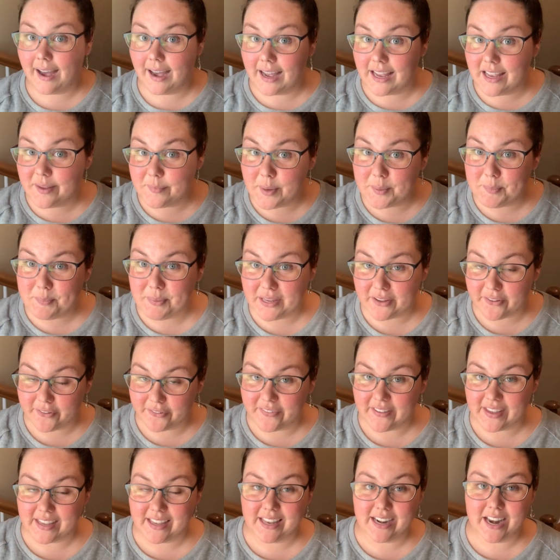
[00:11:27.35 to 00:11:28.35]
I am a
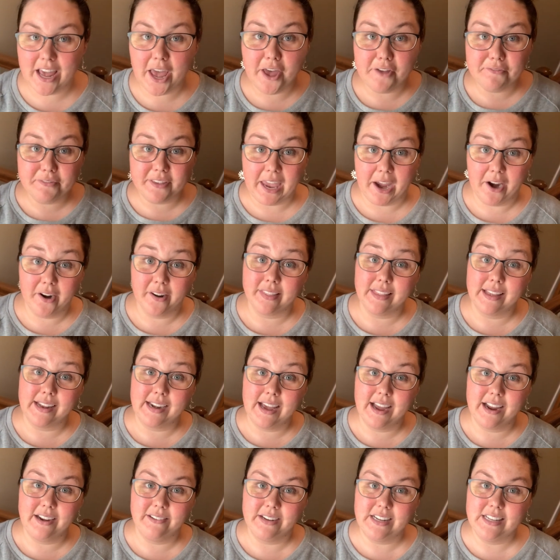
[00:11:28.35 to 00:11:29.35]
big fan of
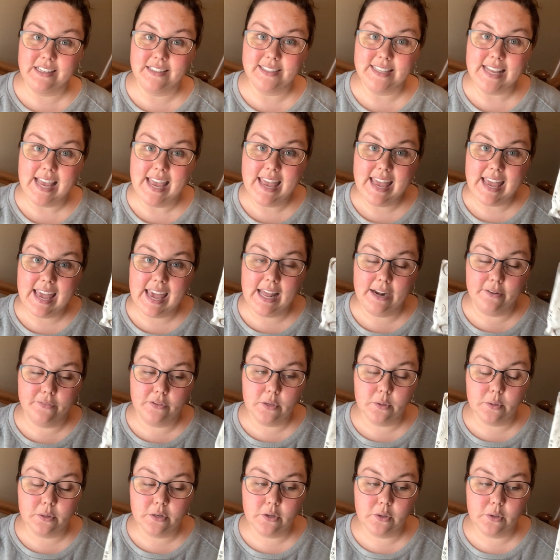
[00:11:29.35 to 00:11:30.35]
Caroline Hirons, and
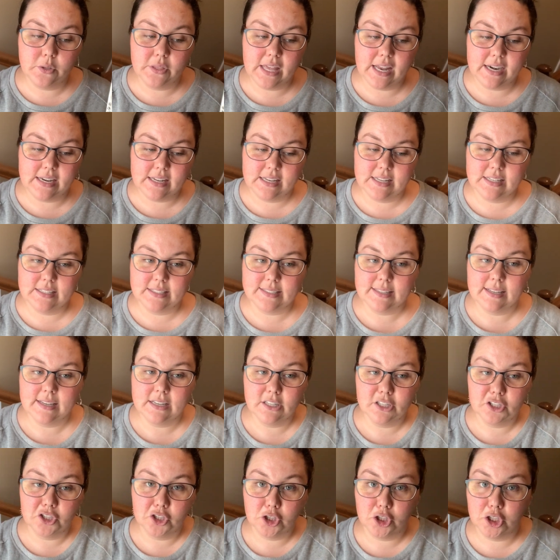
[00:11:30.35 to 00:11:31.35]
if you don't know who that is,
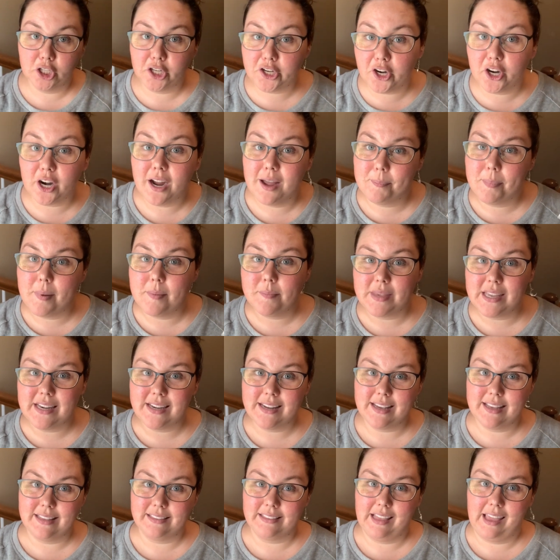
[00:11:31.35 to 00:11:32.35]
look her up
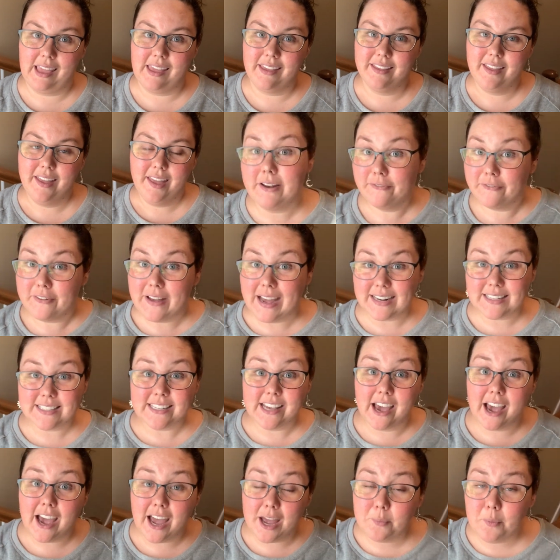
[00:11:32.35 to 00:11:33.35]
immediately. In
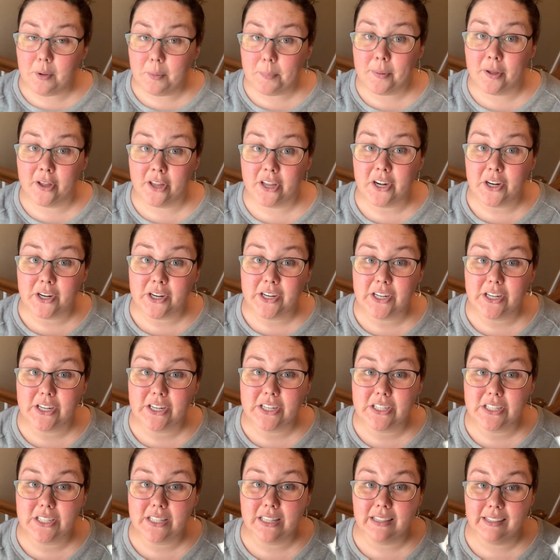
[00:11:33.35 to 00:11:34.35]
fact, I will put
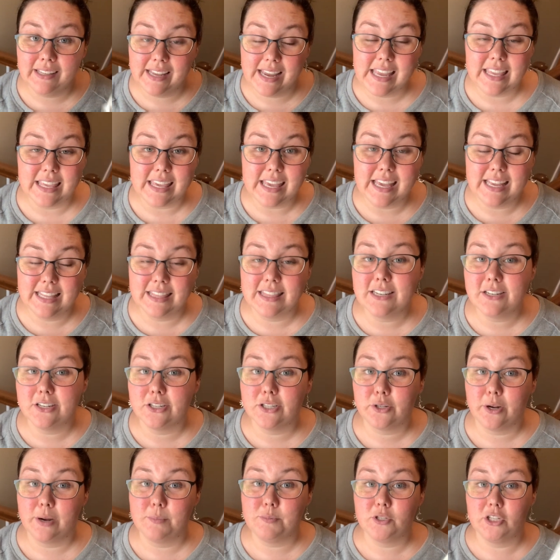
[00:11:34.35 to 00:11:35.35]
her link in the
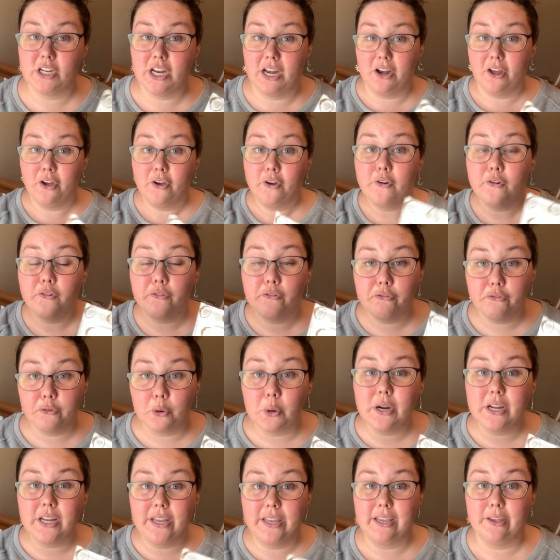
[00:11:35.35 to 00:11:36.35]
description
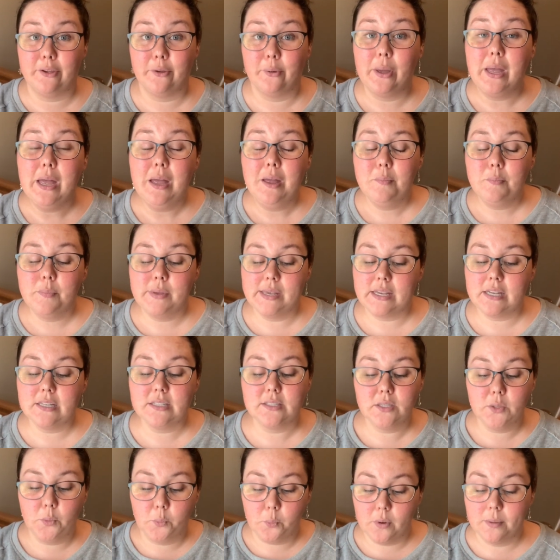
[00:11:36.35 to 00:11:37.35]
for you
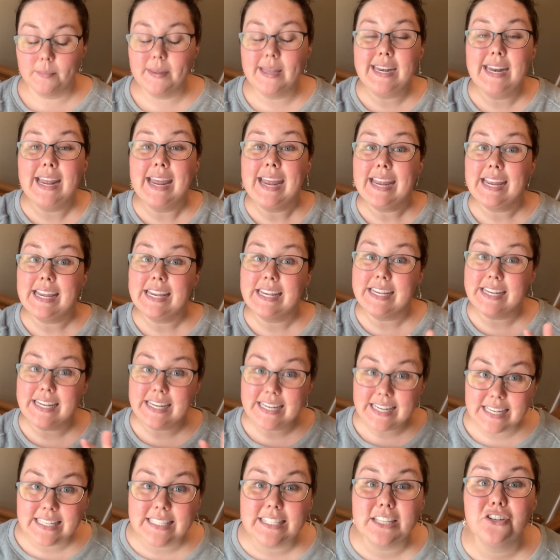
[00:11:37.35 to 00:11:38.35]
because the woman
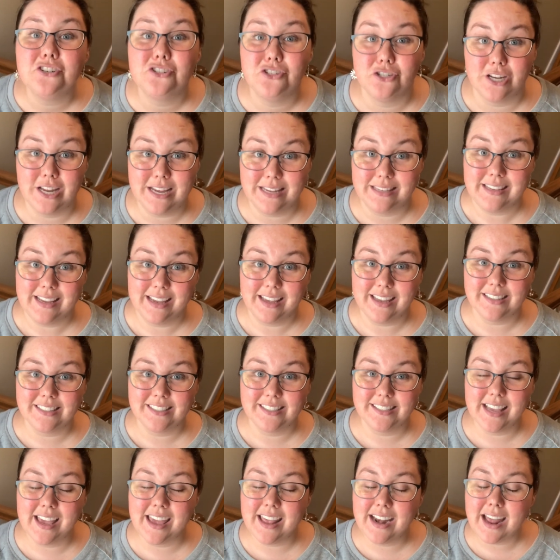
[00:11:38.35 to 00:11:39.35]
is a
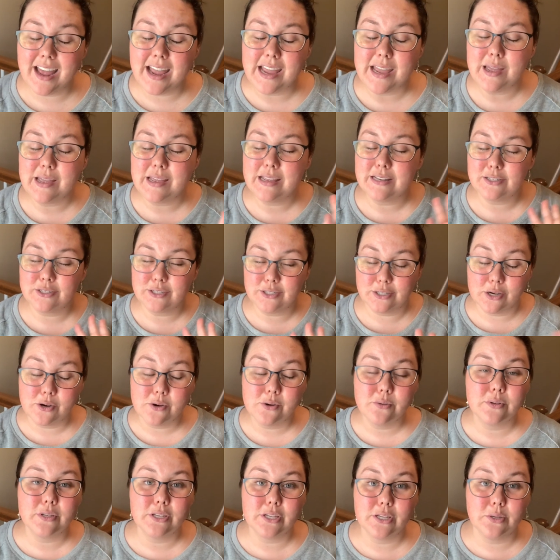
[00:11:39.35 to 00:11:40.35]
genius. And I
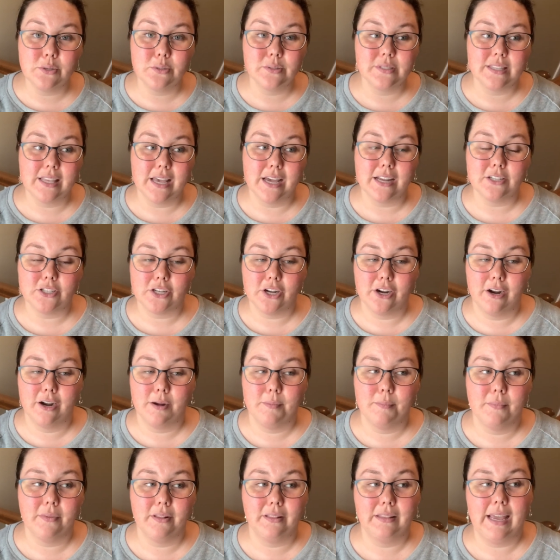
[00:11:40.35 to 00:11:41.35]
don't use that
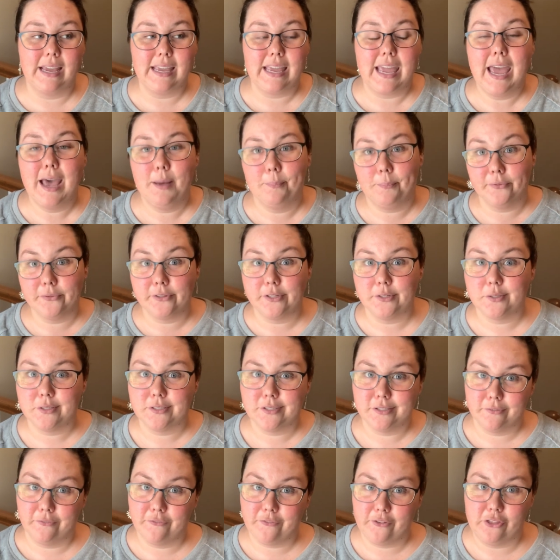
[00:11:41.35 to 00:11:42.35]
term like Apple
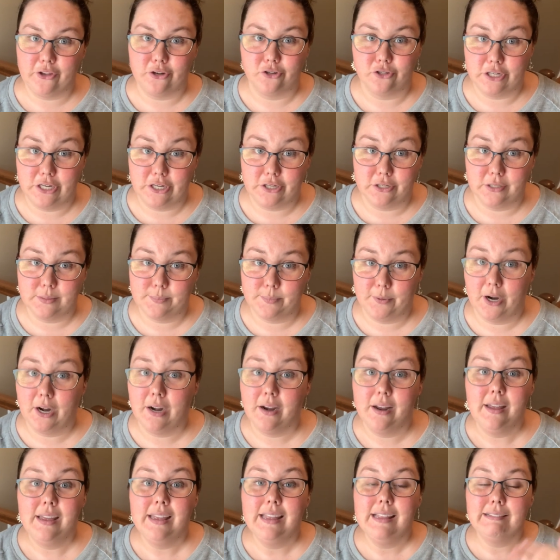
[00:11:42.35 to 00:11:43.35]
uses it for their genius
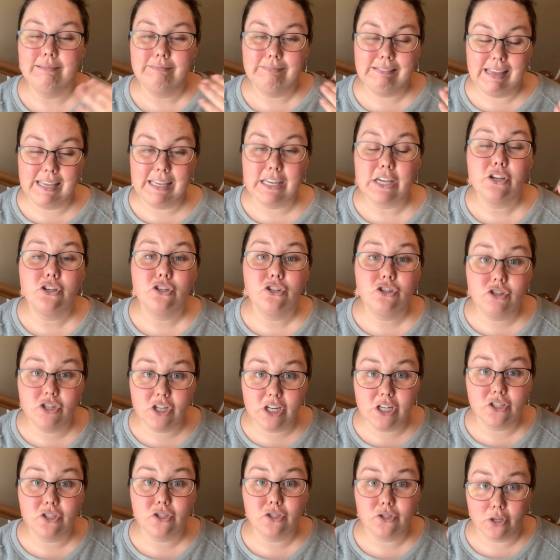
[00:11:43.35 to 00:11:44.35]
bar. Like,
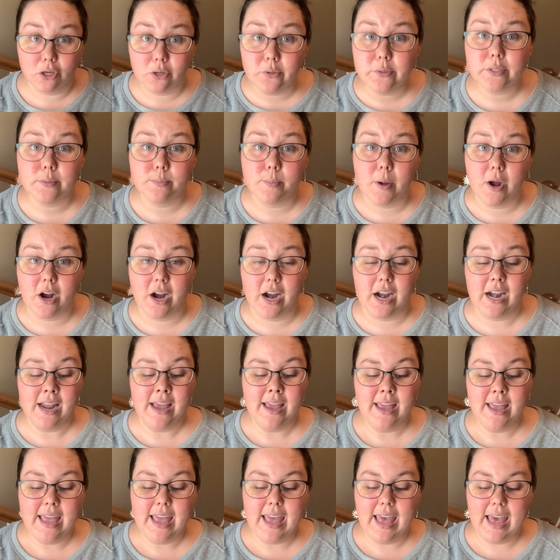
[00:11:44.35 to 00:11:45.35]
she is so smart
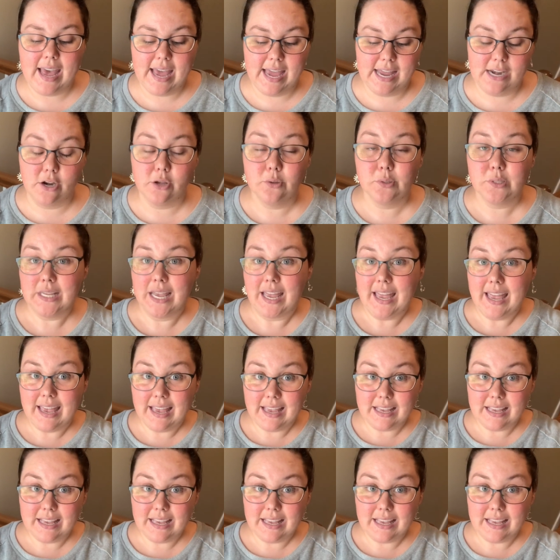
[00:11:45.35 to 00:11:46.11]
and knows